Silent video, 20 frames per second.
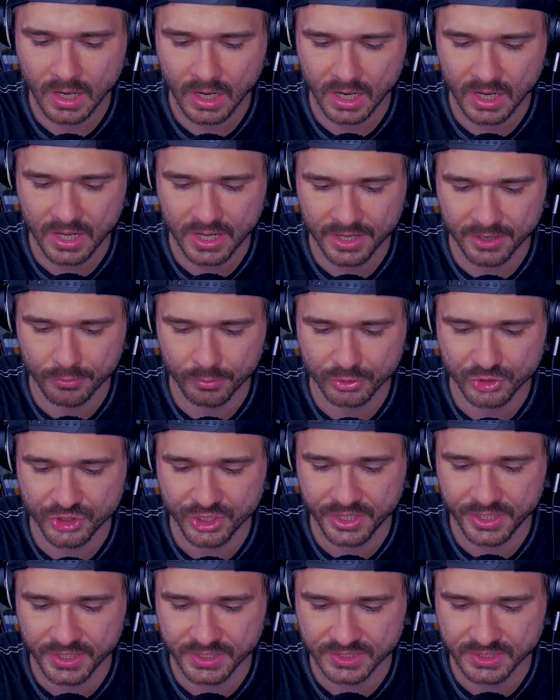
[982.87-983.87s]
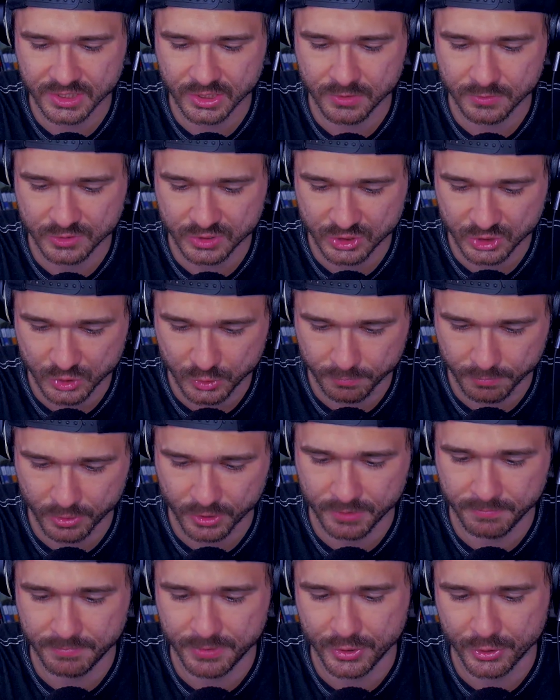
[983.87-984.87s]
a heterogeneous
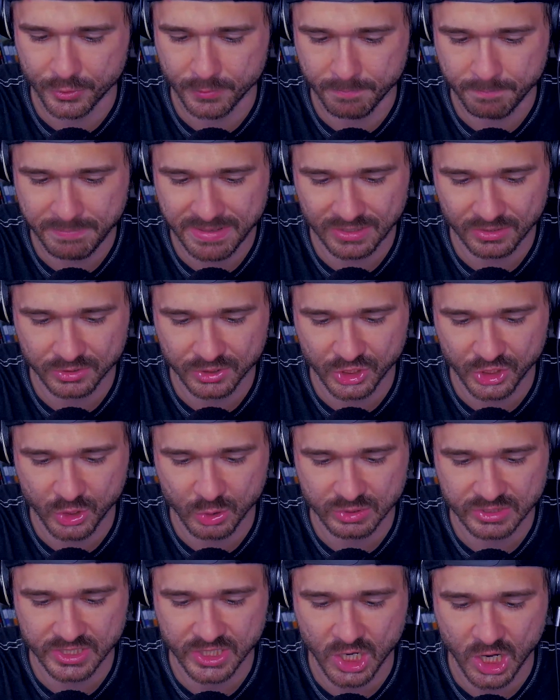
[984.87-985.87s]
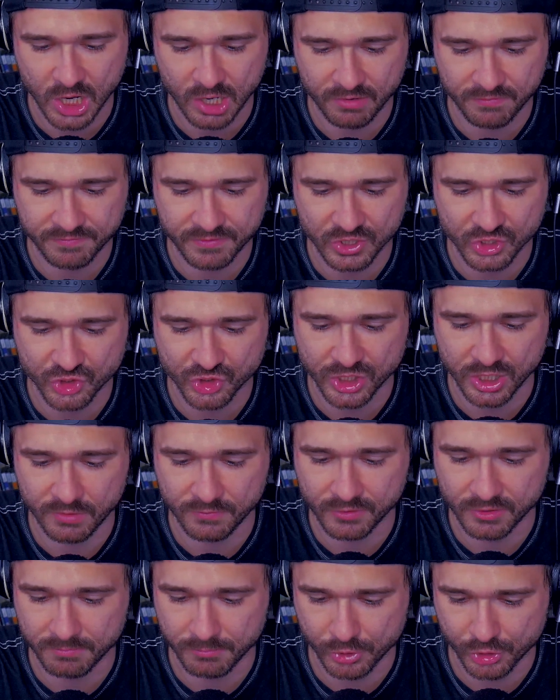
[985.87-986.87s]
supercomputer built using
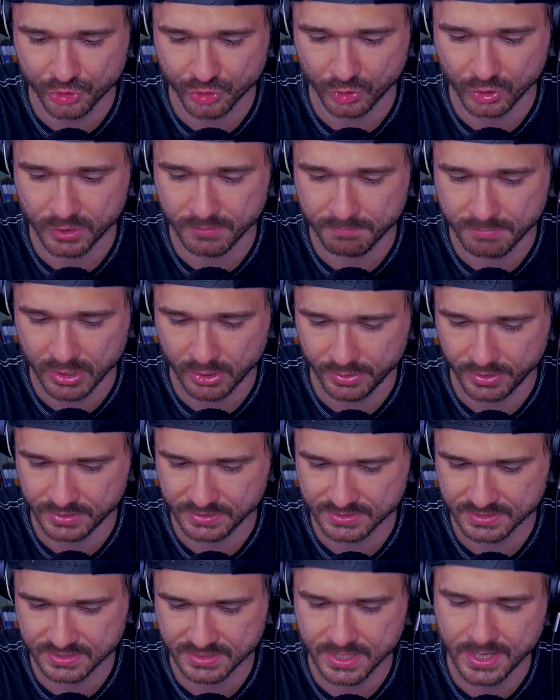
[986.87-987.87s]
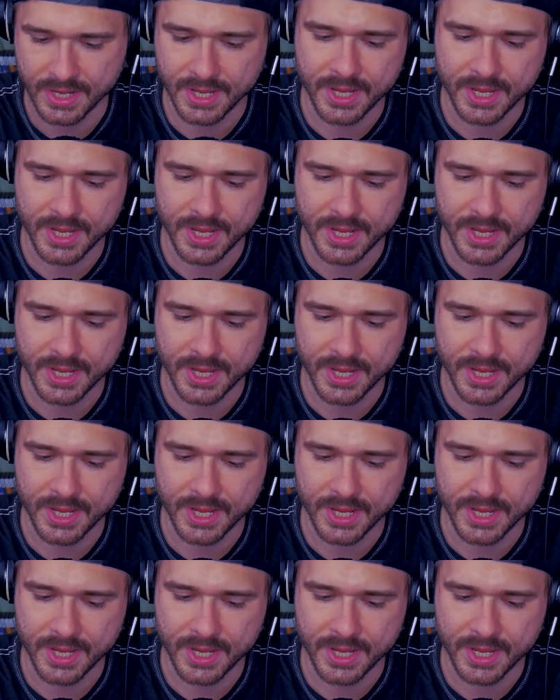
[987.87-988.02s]
off-the-shelf commercial components,